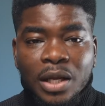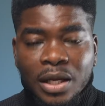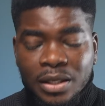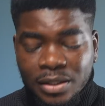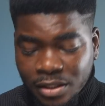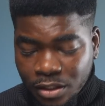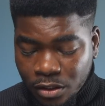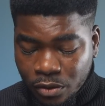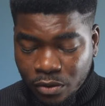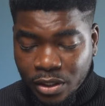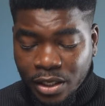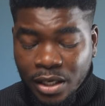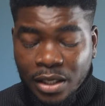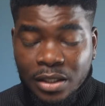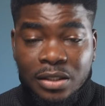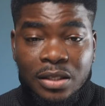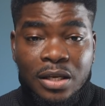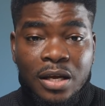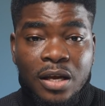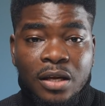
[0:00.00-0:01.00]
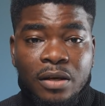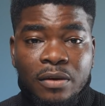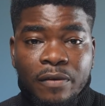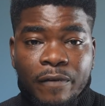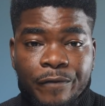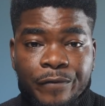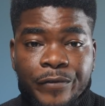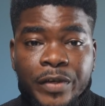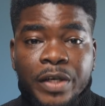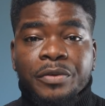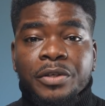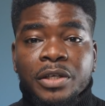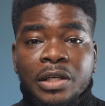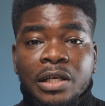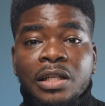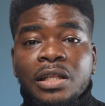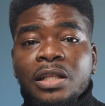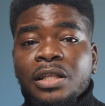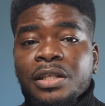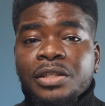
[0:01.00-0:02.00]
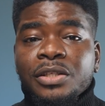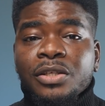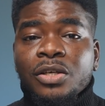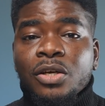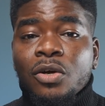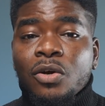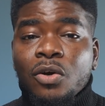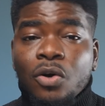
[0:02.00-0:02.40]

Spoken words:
and still get very clean